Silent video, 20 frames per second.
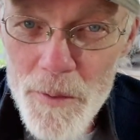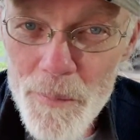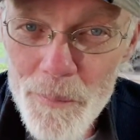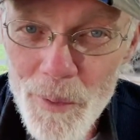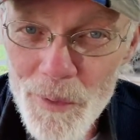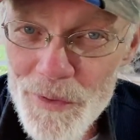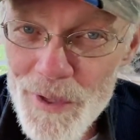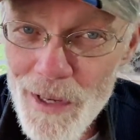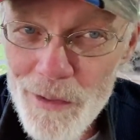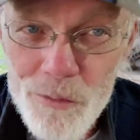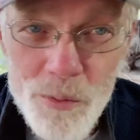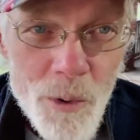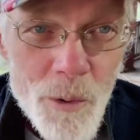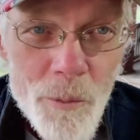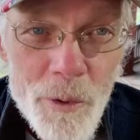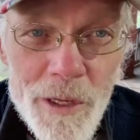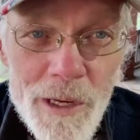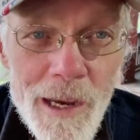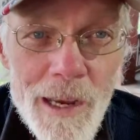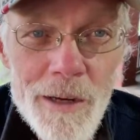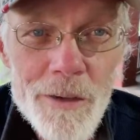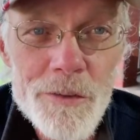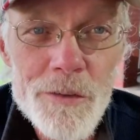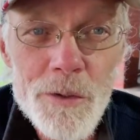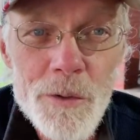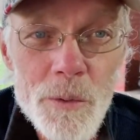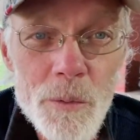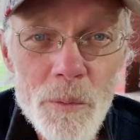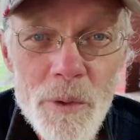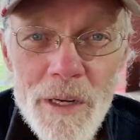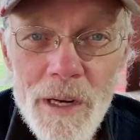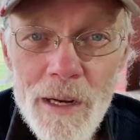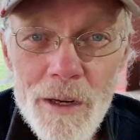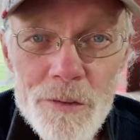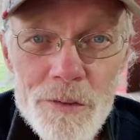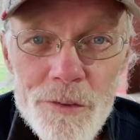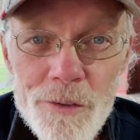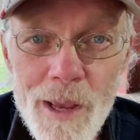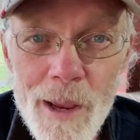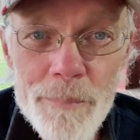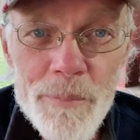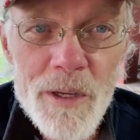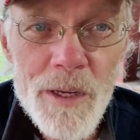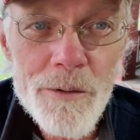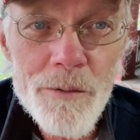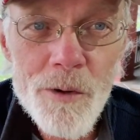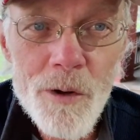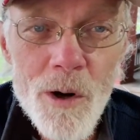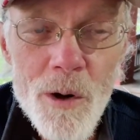But that's what we got to do. We got to stop giving